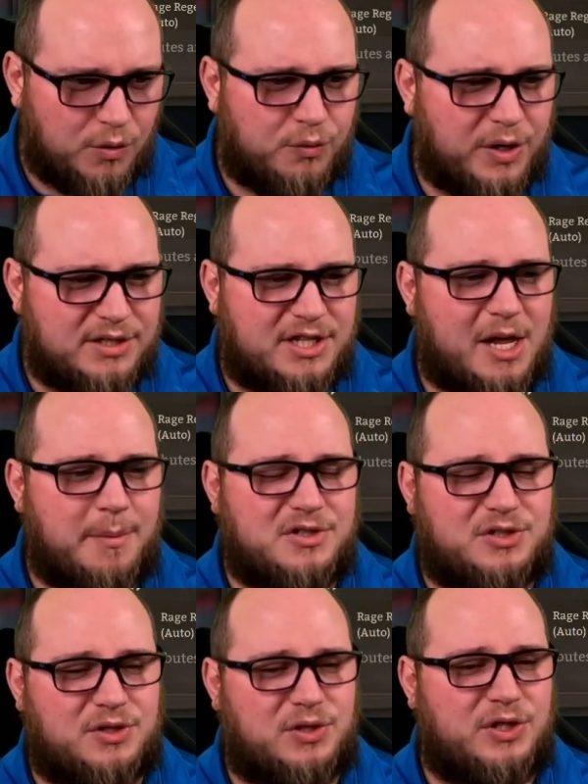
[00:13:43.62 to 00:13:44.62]
Crit
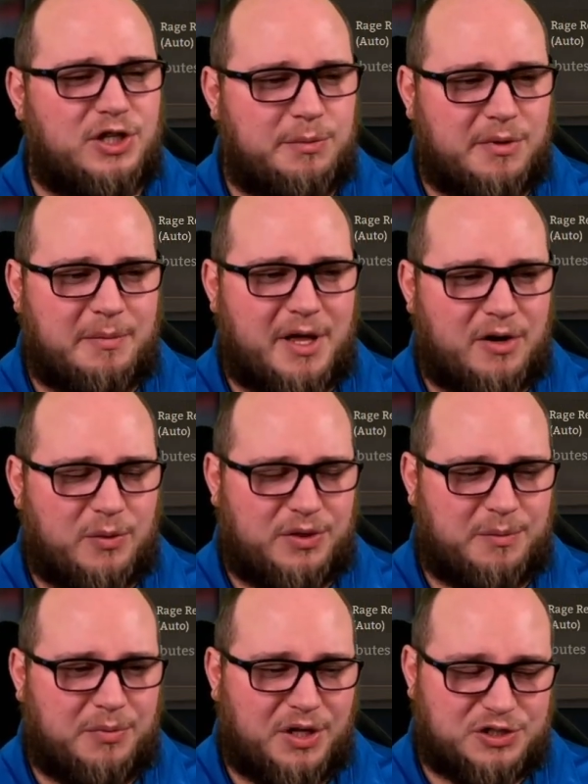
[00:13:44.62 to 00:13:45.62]
damage is a little bit better
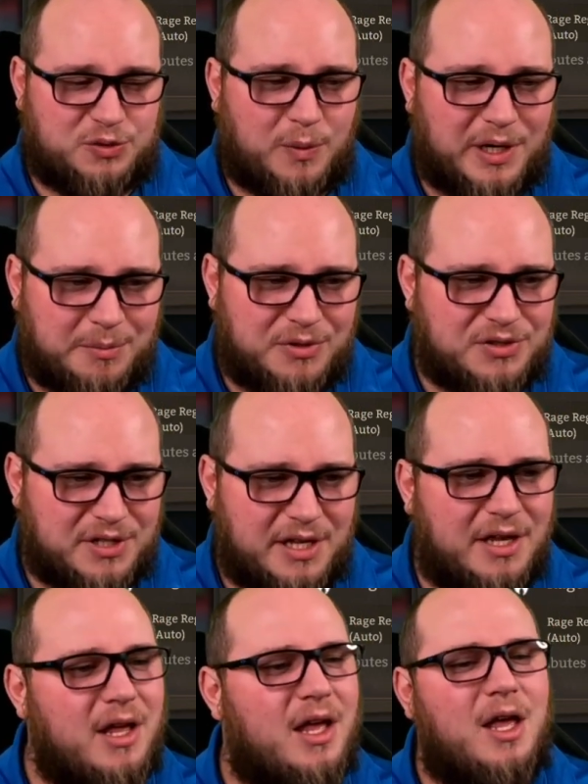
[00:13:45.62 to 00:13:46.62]
within plus
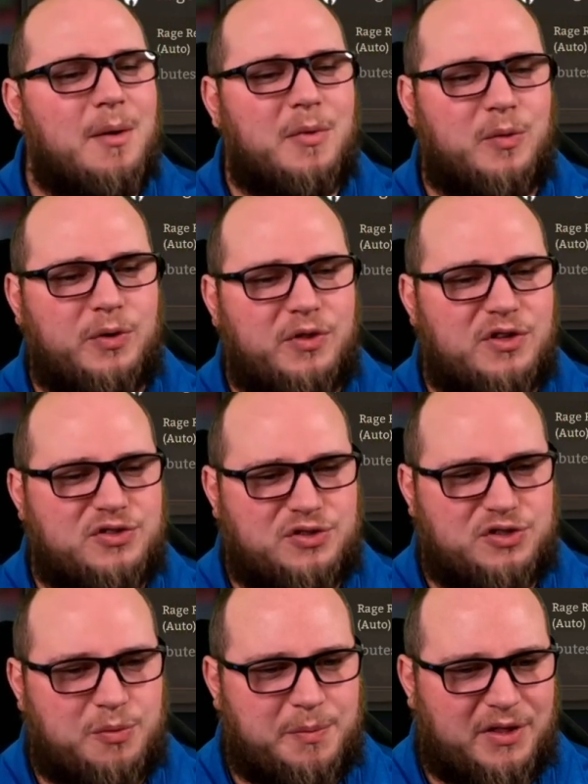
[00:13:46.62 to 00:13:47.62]
20%, but really this
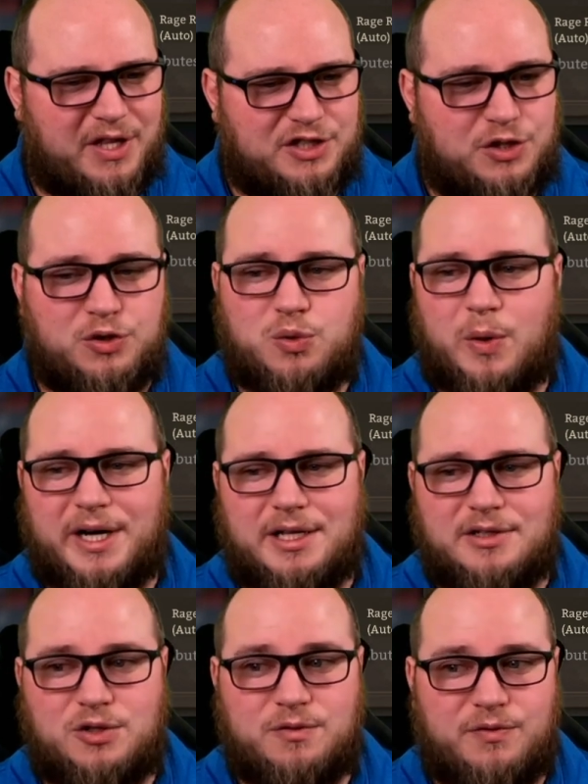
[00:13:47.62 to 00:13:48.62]
should be like
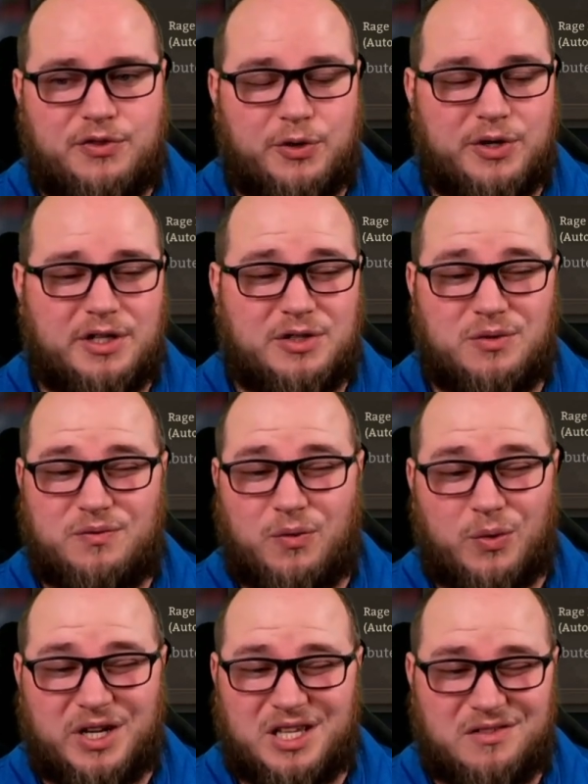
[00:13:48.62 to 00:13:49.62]
220, 230,
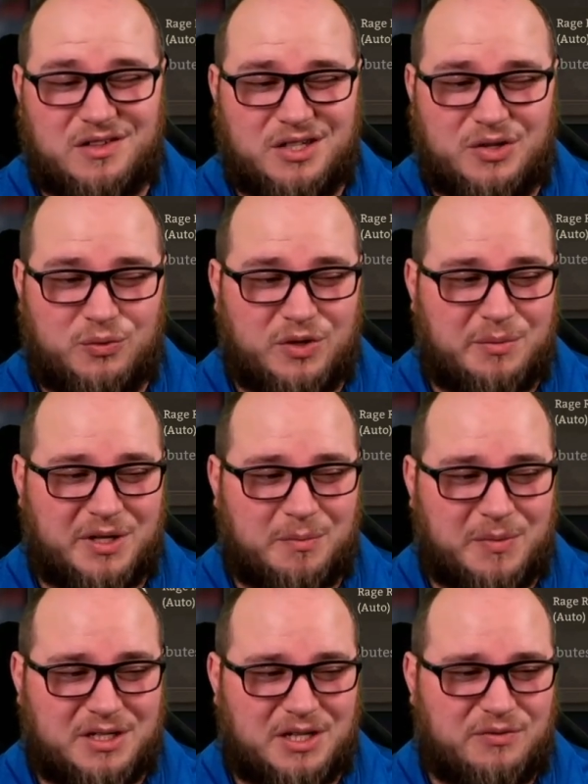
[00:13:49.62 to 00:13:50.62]
240 even to really make a
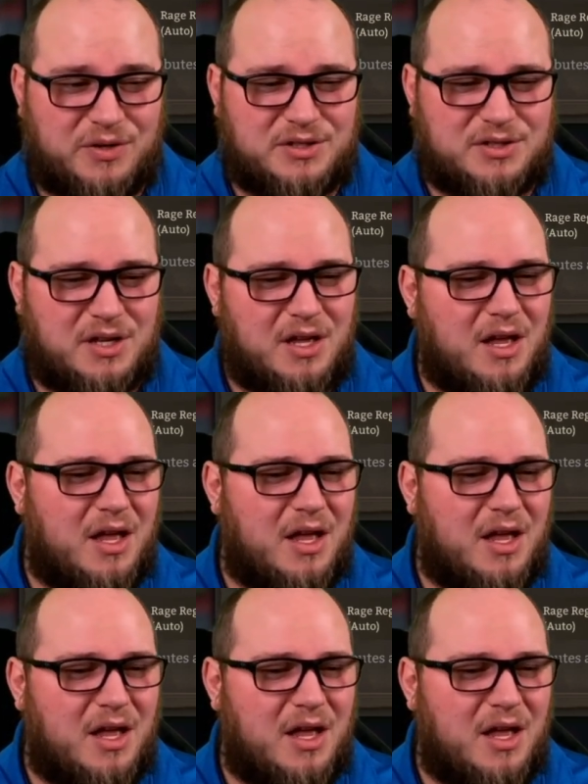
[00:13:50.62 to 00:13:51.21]
big difference.